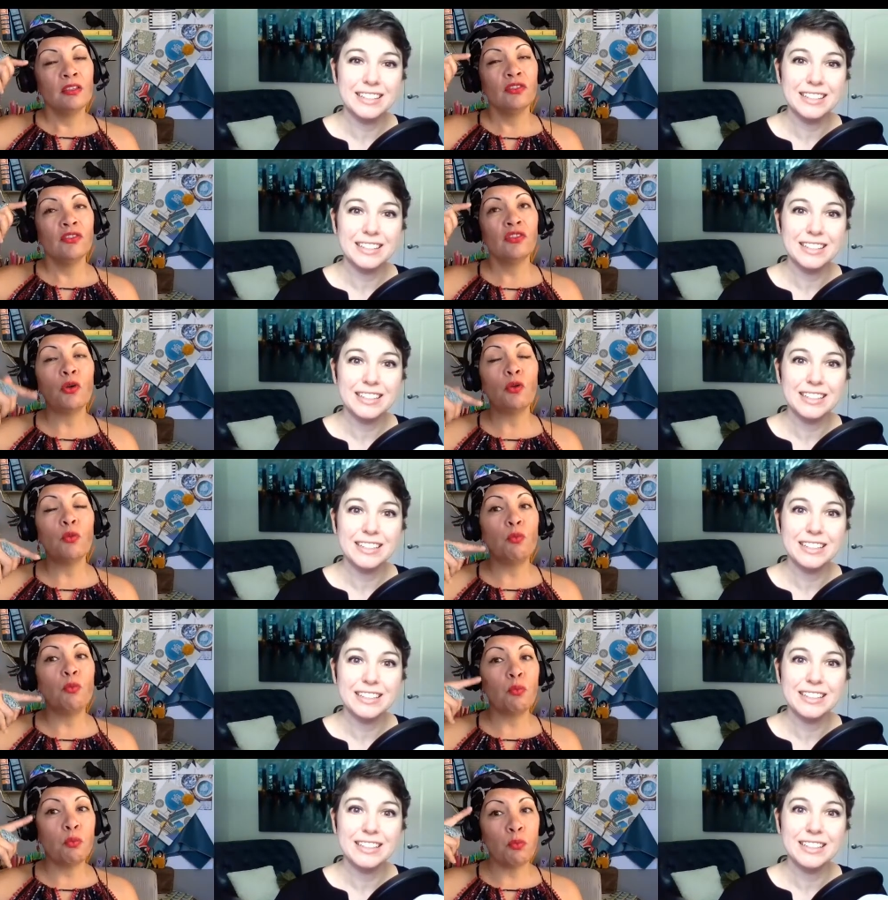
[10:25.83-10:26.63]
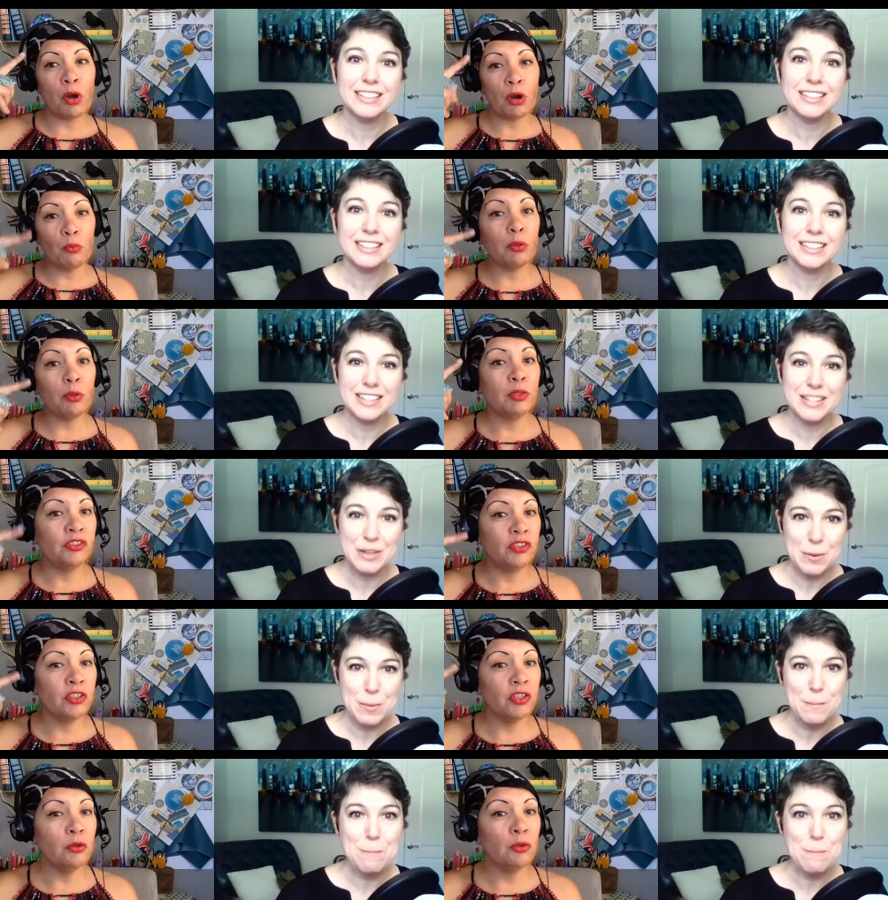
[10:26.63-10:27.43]
Speaker 1: so what we would
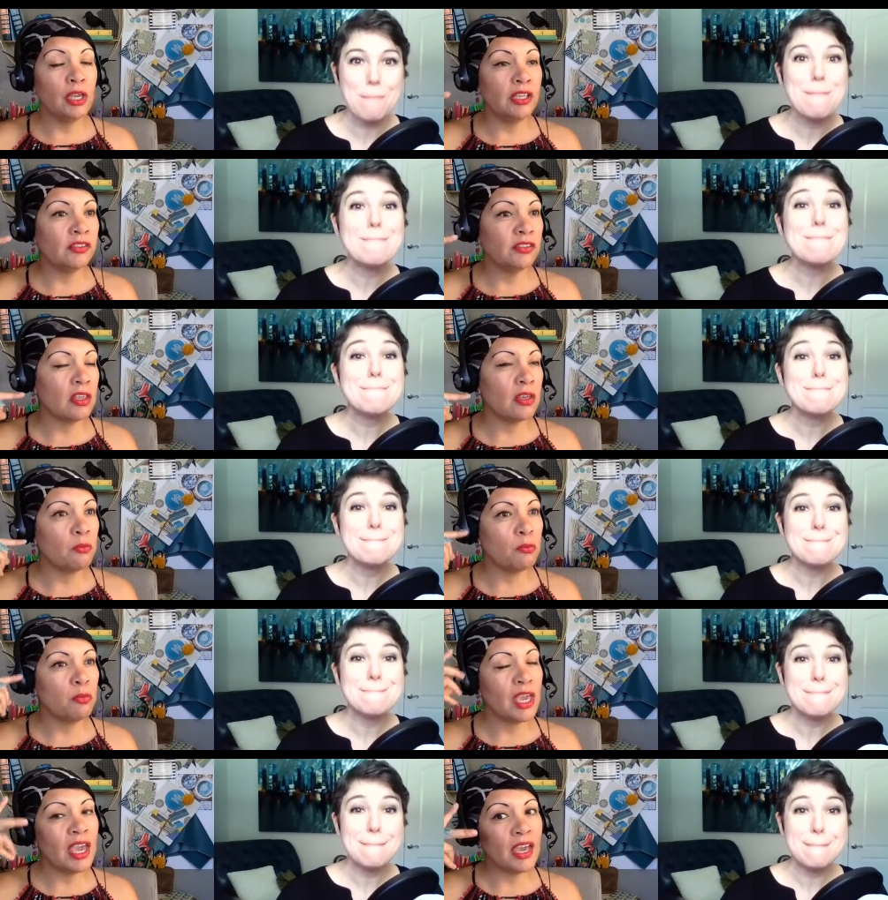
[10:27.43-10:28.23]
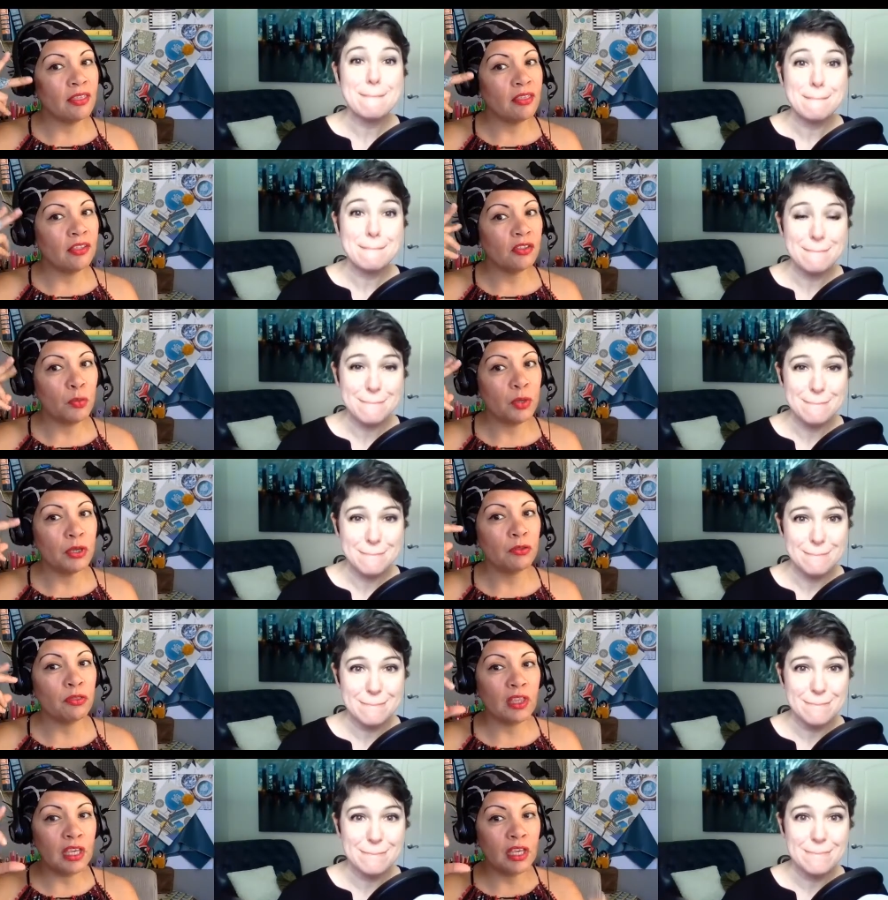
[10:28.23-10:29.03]
do is it, we had this weird
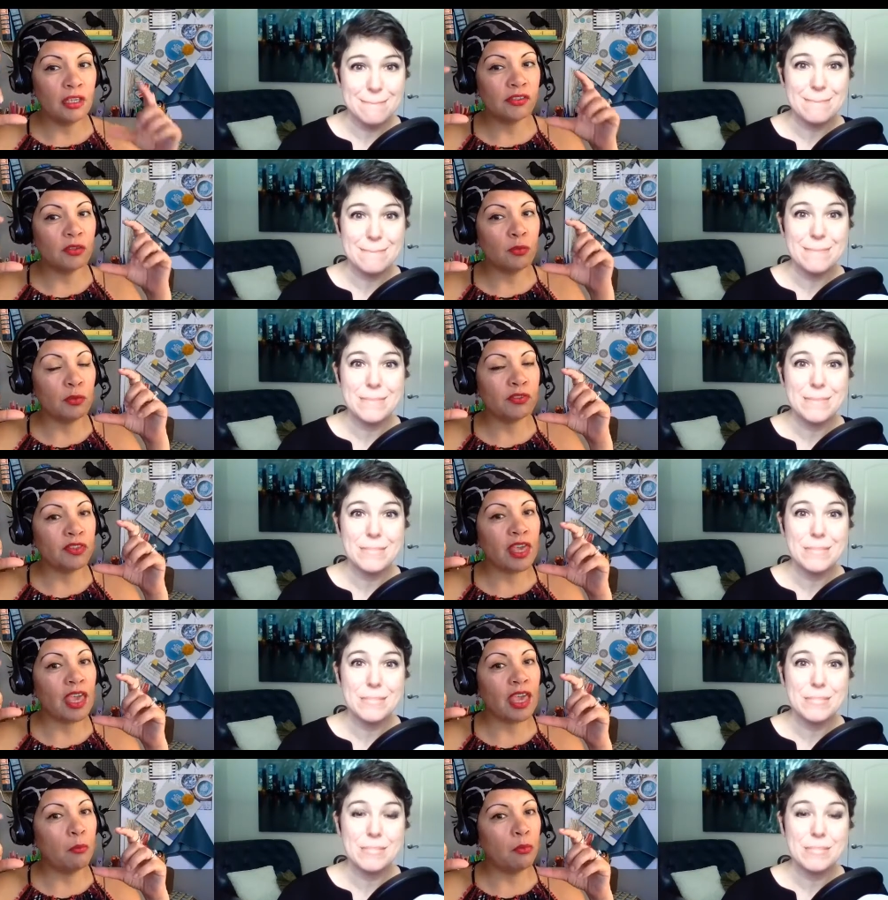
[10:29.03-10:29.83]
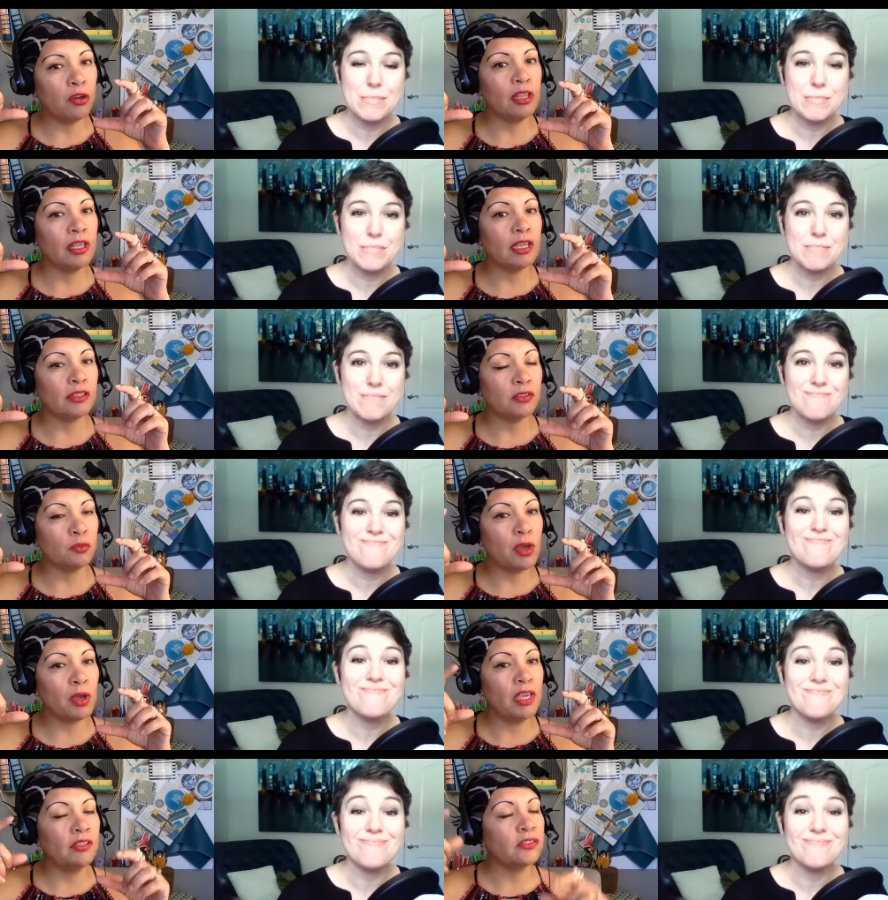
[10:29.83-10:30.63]
thing because it was camera clicks
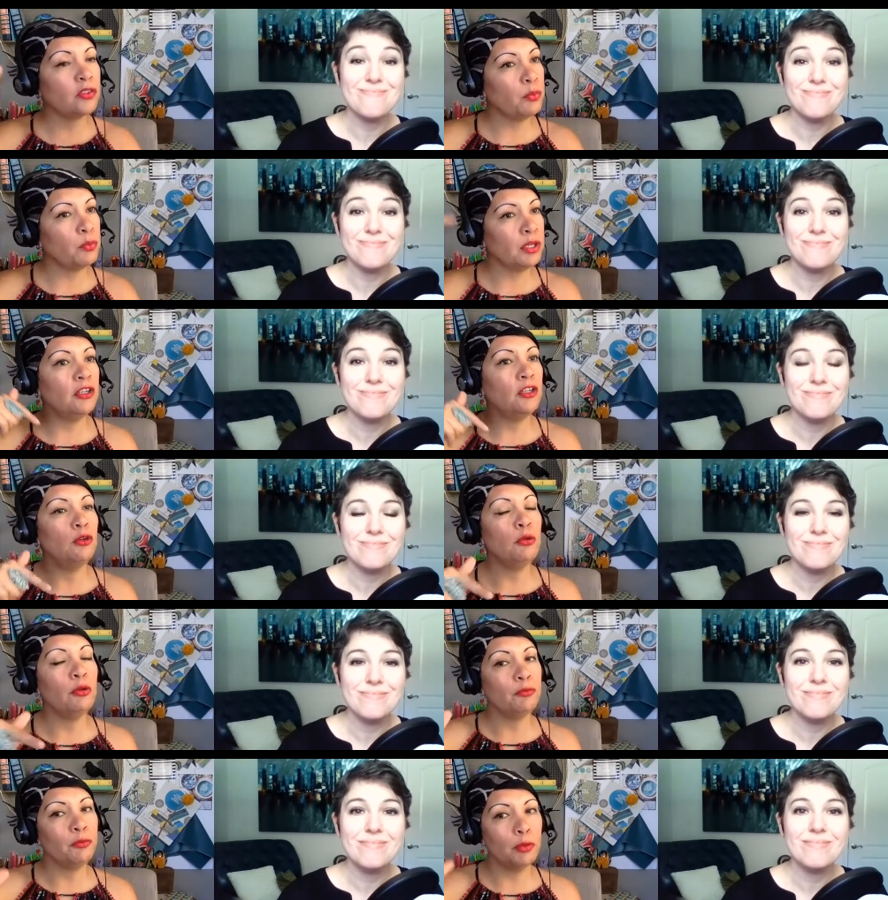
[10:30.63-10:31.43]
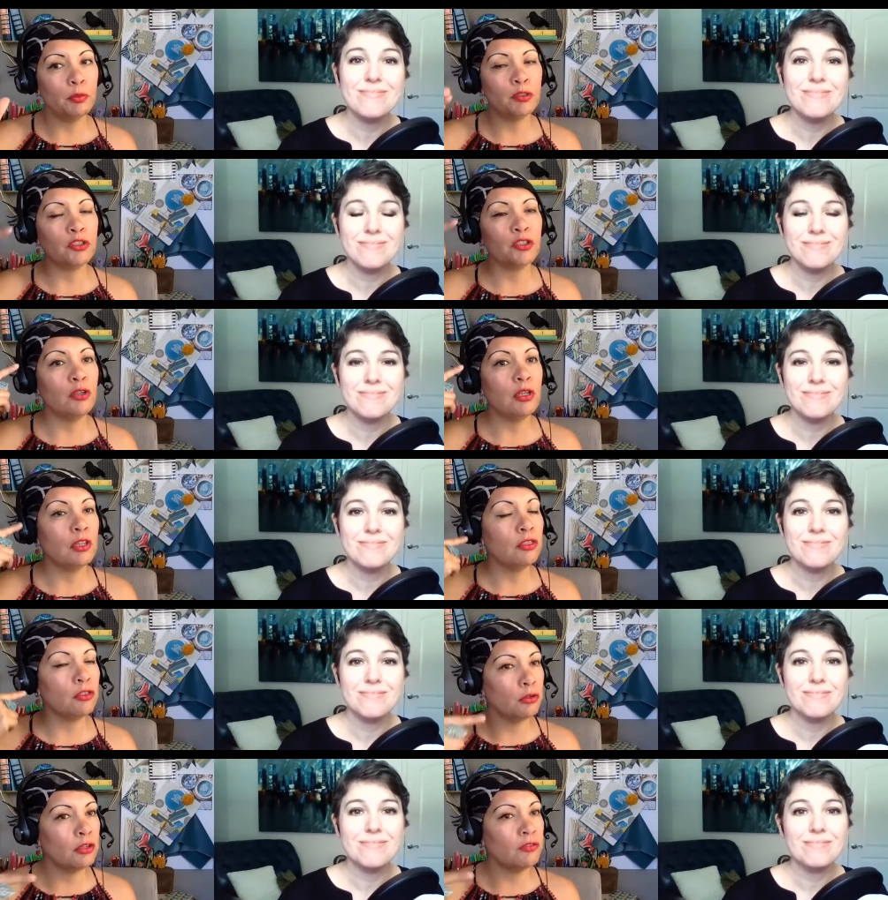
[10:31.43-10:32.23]
right mm-hmm. so we knew if we were shooting
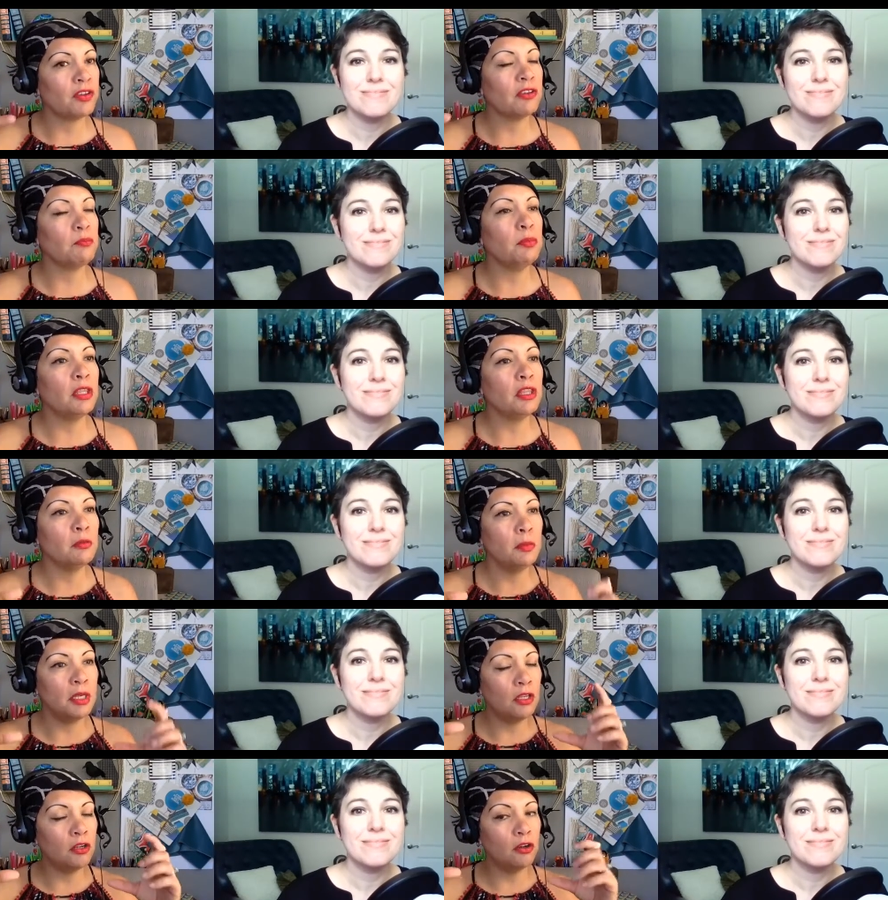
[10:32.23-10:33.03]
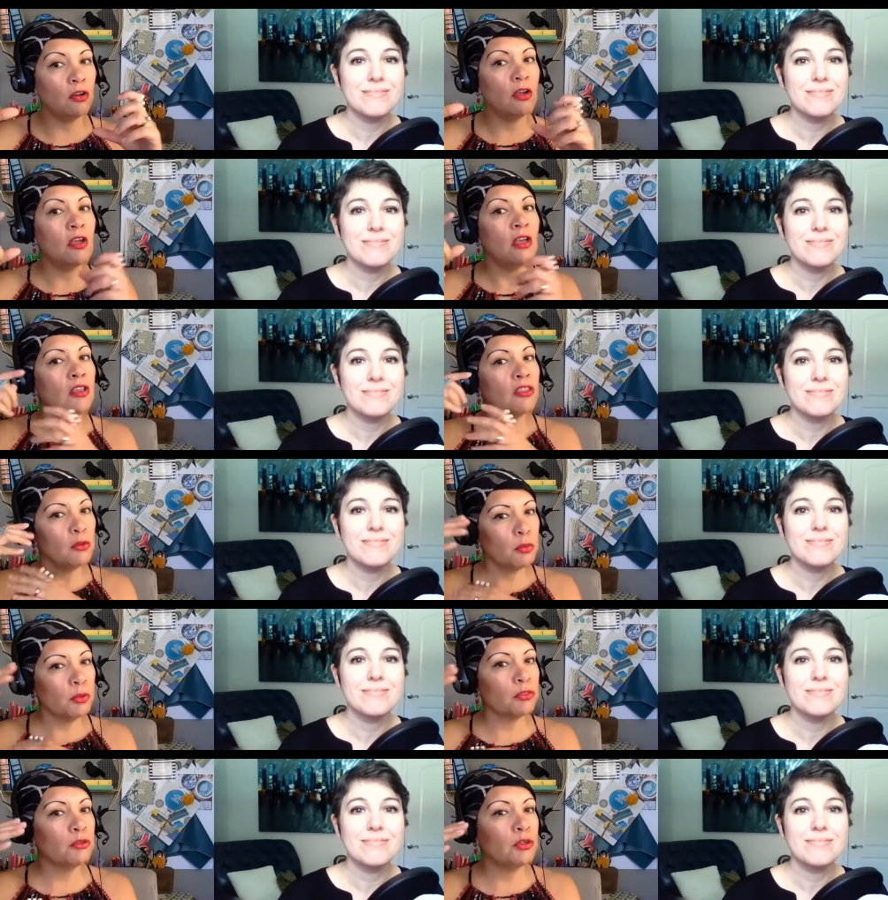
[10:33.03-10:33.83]
35 millimeter there
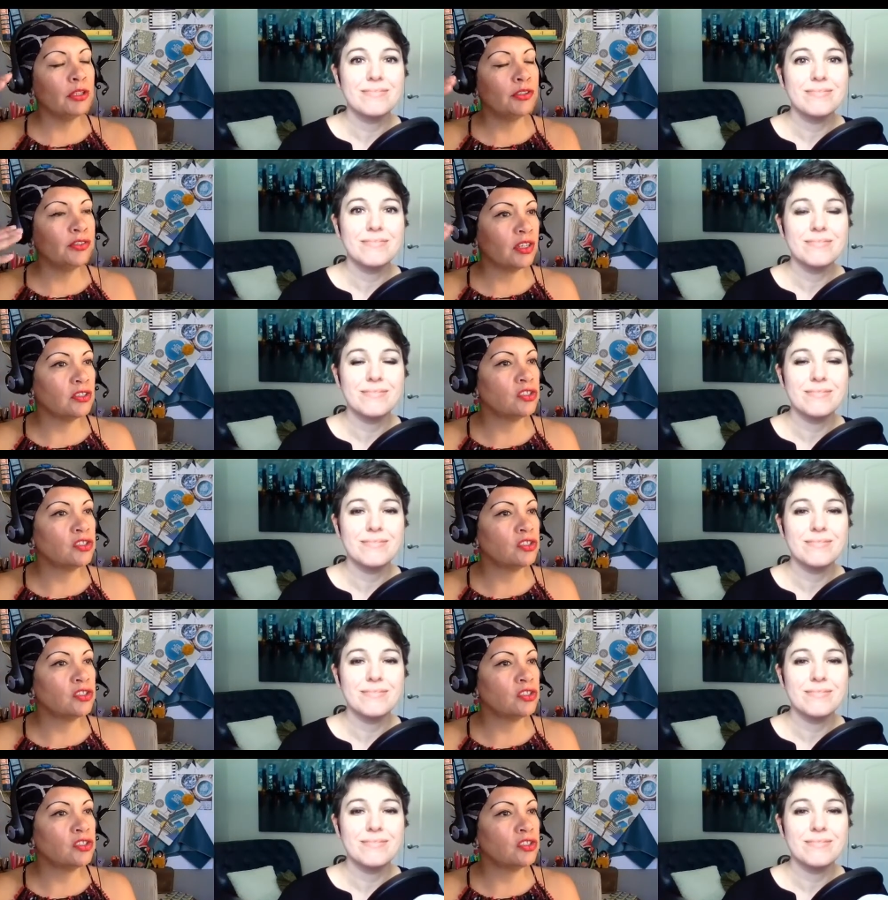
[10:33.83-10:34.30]
were 36